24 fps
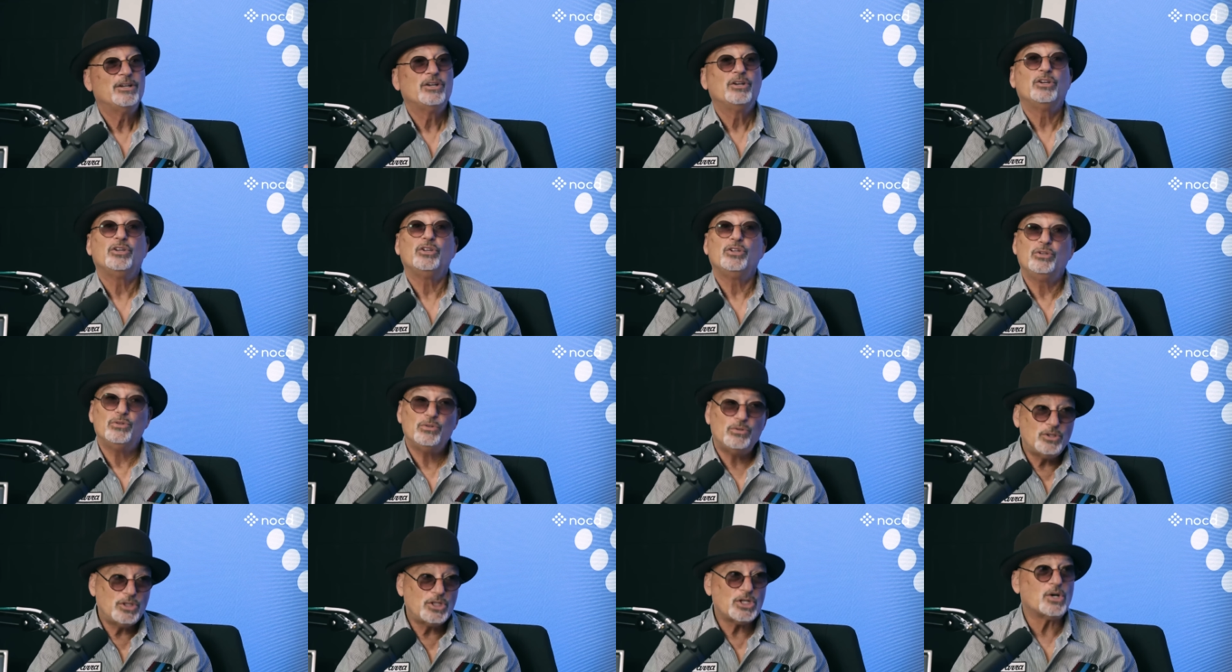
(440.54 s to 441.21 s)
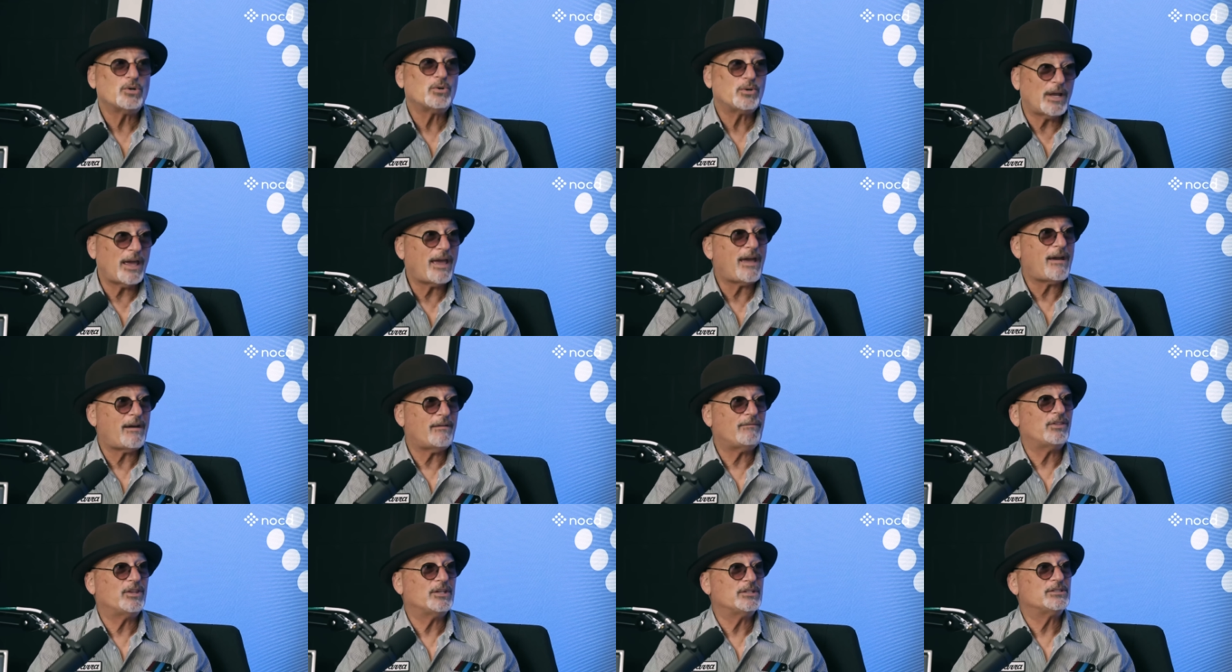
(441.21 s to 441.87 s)
You don't
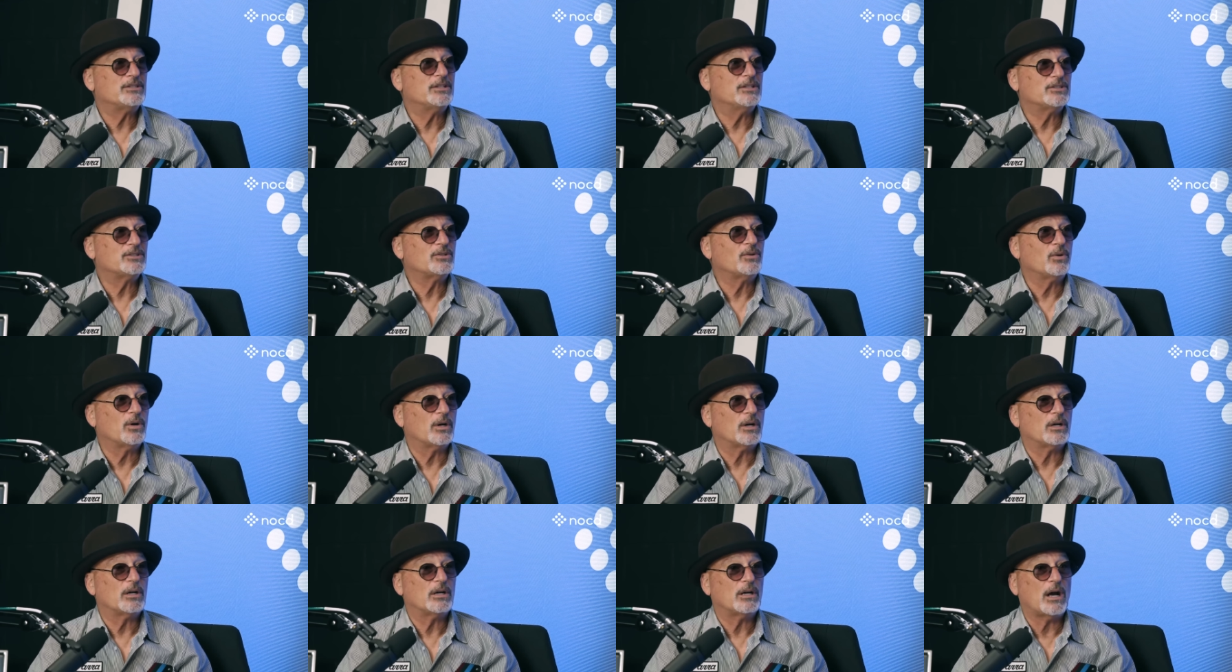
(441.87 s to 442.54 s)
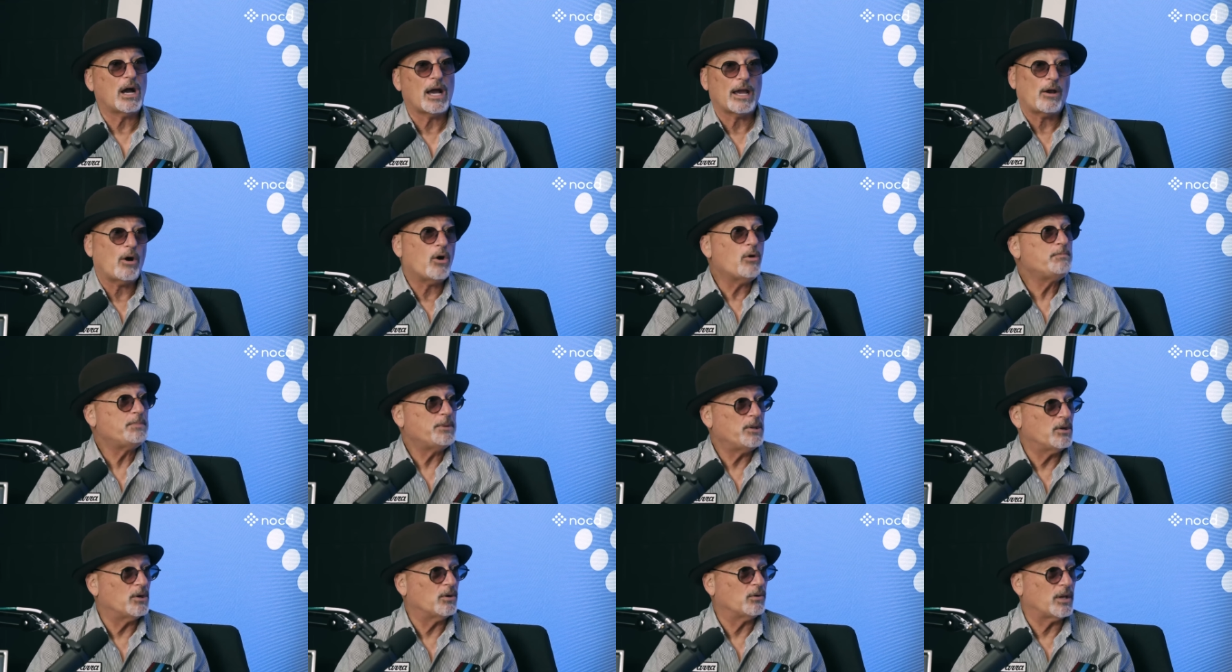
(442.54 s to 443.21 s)
have this disorder. I hope
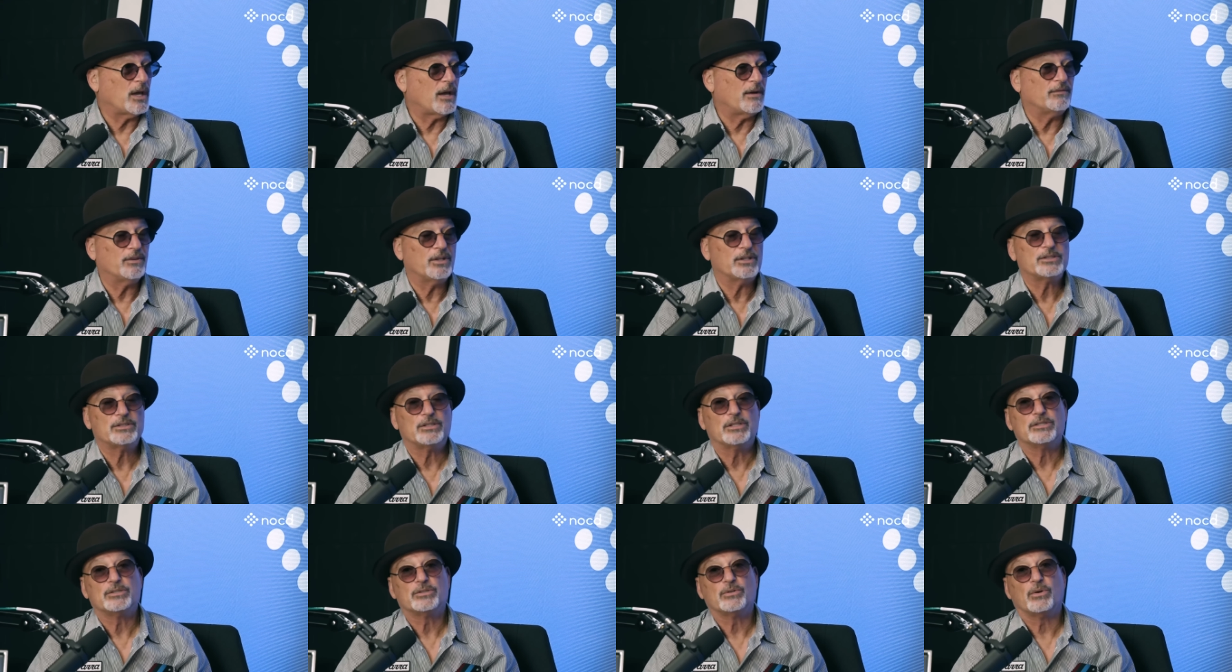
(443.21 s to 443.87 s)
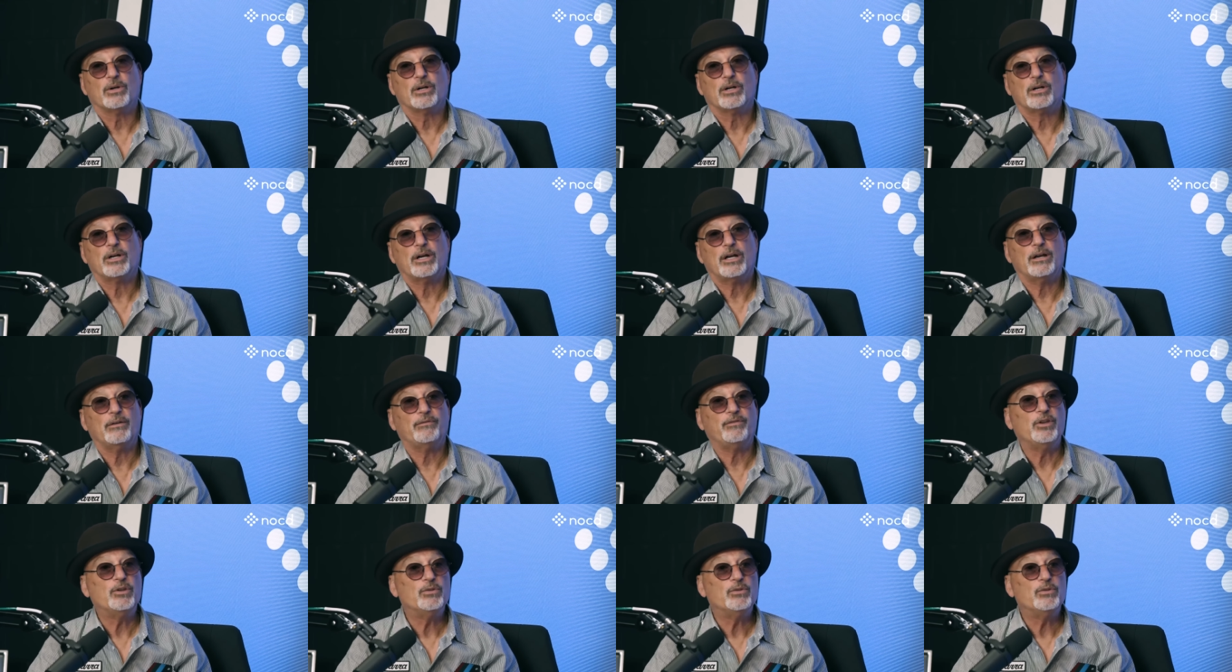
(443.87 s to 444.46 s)
you don't have this disorder. Yeah. And if you